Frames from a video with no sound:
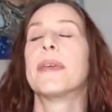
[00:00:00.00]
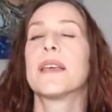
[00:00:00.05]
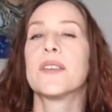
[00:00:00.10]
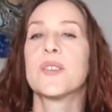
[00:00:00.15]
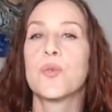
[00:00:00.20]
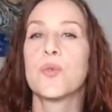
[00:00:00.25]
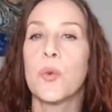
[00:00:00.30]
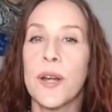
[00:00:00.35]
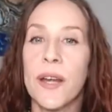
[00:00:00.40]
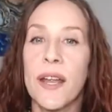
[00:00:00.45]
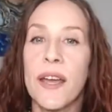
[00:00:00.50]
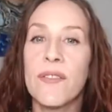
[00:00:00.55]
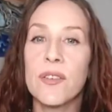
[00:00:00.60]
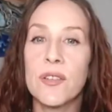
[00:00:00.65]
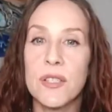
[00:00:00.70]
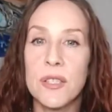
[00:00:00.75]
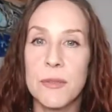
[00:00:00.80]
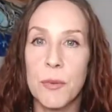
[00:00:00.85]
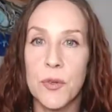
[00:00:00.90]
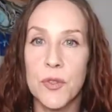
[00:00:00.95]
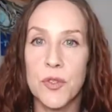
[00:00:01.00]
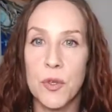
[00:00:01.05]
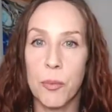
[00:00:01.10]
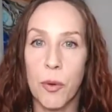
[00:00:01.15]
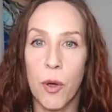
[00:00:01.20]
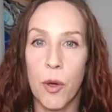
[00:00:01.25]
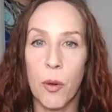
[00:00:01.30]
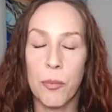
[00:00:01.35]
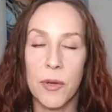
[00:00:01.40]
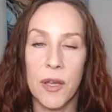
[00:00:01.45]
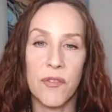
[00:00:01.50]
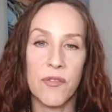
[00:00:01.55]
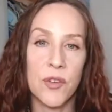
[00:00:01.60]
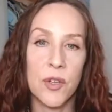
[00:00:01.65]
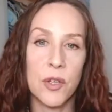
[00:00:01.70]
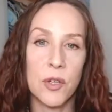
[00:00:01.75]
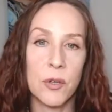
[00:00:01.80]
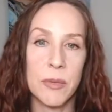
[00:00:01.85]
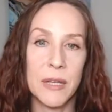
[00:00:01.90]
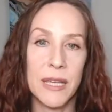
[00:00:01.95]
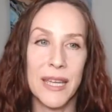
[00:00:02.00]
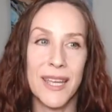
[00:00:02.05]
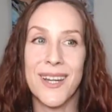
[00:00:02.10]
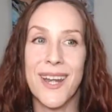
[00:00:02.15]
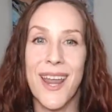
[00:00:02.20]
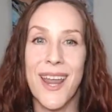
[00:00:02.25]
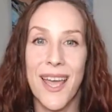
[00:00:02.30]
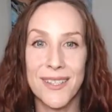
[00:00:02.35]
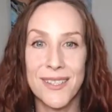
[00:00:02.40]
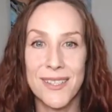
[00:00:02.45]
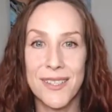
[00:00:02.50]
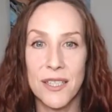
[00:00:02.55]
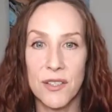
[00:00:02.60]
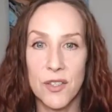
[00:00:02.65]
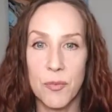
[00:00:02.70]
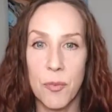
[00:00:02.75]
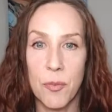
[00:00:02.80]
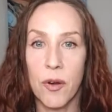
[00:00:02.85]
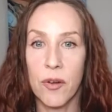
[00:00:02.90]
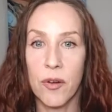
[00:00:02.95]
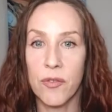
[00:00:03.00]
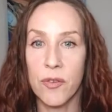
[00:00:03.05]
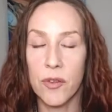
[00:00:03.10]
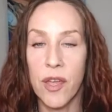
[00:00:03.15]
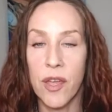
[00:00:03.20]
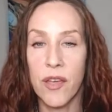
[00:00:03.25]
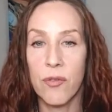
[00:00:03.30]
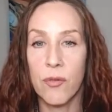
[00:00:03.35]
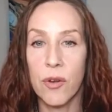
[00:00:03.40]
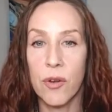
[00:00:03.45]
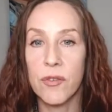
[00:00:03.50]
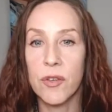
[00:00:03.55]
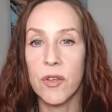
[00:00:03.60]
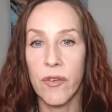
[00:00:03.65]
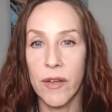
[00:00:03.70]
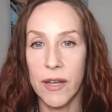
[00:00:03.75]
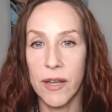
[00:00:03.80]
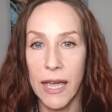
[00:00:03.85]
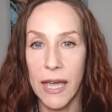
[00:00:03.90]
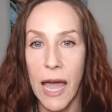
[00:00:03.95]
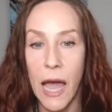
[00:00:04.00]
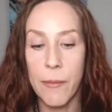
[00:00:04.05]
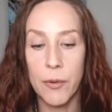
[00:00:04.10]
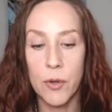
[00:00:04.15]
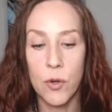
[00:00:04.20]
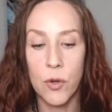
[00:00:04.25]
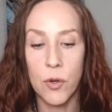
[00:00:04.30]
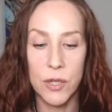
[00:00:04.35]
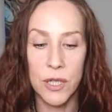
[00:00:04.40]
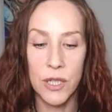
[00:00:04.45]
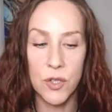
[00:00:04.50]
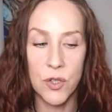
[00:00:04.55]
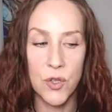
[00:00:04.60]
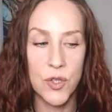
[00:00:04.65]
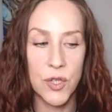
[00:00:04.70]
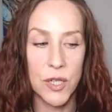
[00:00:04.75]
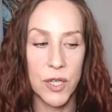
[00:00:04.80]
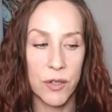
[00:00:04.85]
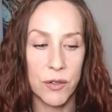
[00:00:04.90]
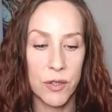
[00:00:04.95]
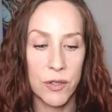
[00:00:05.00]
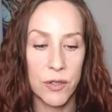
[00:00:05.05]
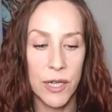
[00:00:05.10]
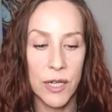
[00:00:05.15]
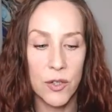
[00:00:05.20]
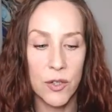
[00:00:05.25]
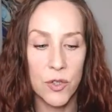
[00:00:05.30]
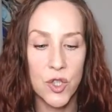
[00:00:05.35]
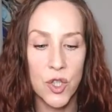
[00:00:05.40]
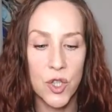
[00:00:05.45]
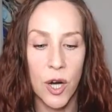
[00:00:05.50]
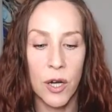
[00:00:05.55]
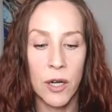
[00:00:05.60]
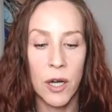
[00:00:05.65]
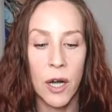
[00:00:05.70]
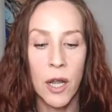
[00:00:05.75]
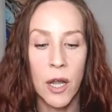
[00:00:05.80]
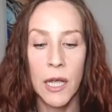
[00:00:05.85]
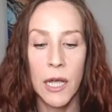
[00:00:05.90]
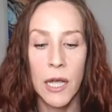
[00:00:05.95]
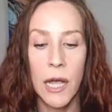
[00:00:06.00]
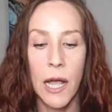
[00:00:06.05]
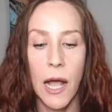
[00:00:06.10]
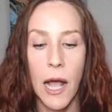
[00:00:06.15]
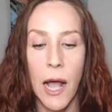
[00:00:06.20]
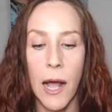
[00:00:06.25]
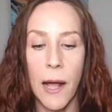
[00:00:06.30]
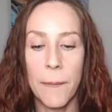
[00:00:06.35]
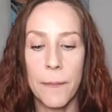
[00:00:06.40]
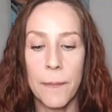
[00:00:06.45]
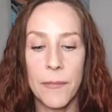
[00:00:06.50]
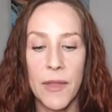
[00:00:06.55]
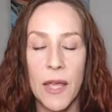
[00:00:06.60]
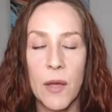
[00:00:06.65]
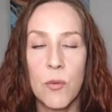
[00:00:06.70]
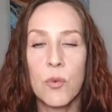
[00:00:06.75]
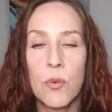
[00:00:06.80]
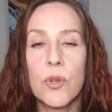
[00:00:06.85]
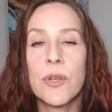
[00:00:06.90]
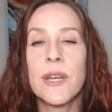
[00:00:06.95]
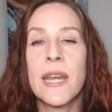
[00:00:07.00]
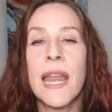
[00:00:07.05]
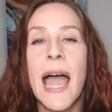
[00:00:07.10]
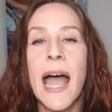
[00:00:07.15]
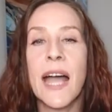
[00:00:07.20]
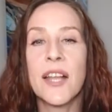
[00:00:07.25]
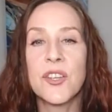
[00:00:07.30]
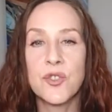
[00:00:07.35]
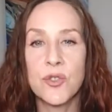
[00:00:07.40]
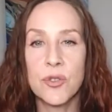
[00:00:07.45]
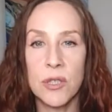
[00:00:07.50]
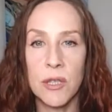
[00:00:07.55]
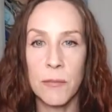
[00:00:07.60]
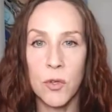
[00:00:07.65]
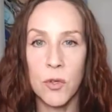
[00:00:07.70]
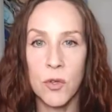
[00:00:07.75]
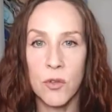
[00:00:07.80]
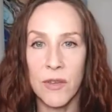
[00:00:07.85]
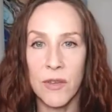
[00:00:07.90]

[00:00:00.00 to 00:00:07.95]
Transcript: Because whatever is most appropriate for you to begin next in this part of your life, wherever you find Capricorn in your sidereal natal chart, it will naturally